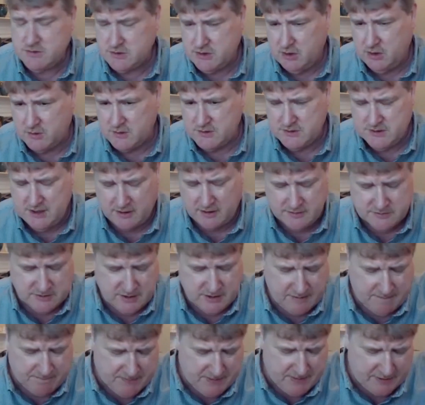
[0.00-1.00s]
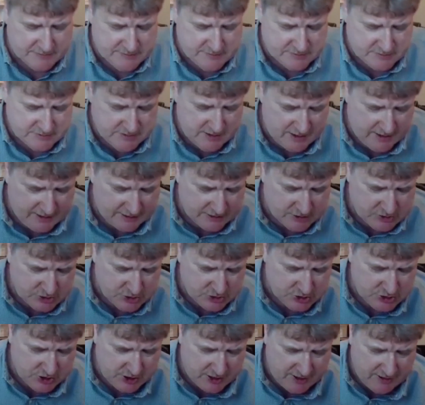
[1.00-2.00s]
solar cells,
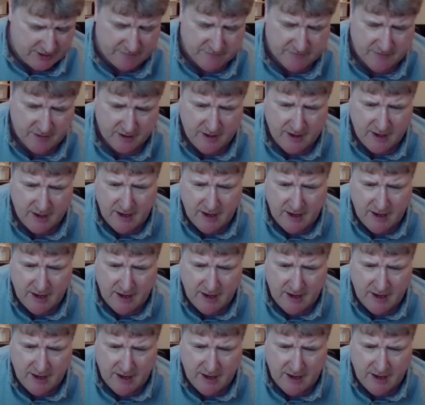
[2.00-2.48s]
SHJs.